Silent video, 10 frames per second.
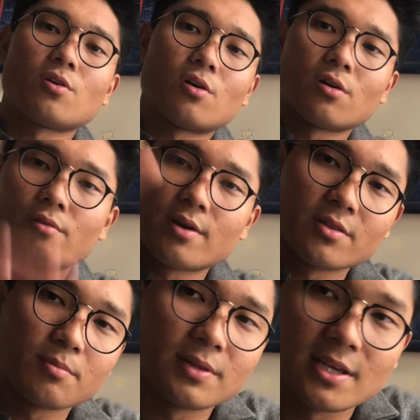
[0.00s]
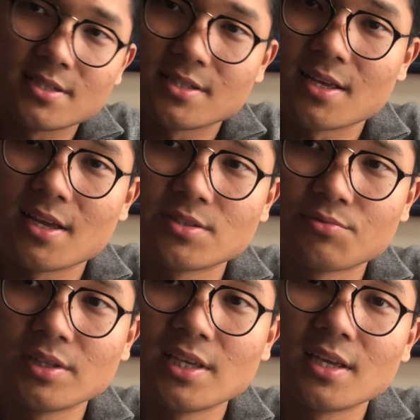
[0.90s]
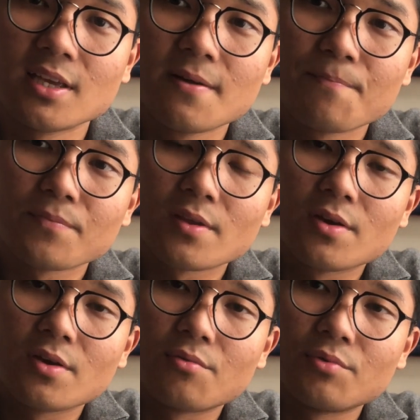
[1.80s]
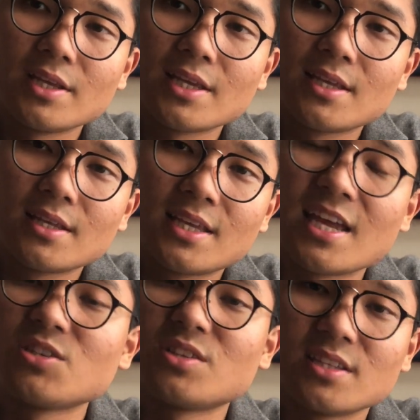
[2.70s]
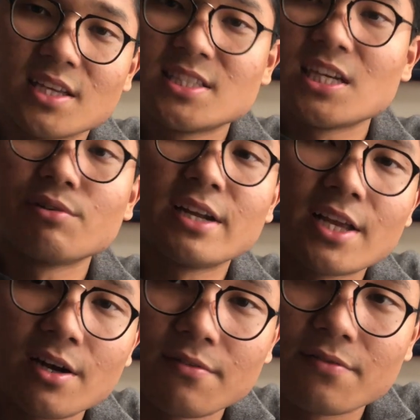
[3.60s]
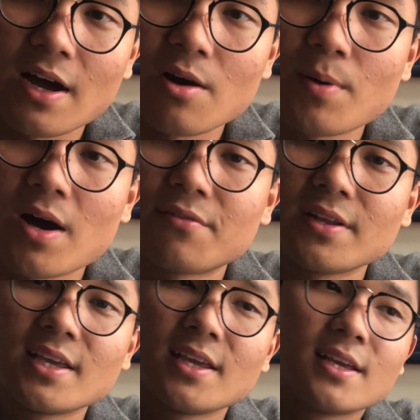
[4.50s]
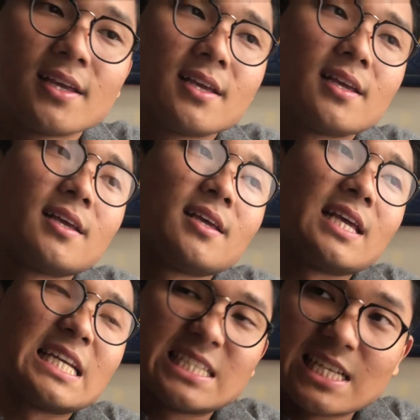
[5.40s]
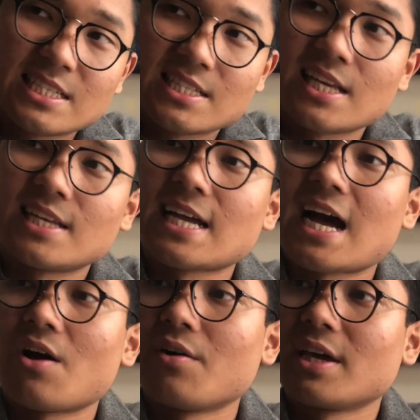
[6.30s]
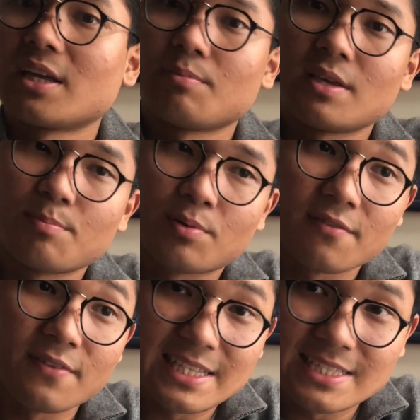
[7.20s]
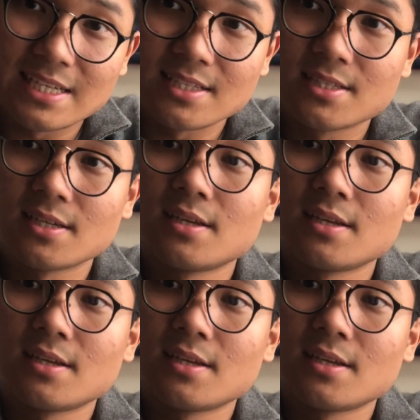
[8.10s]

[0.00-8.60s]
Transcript: all around the places and really get into the nitty-gritty of how poverty exists and how it can be prevented.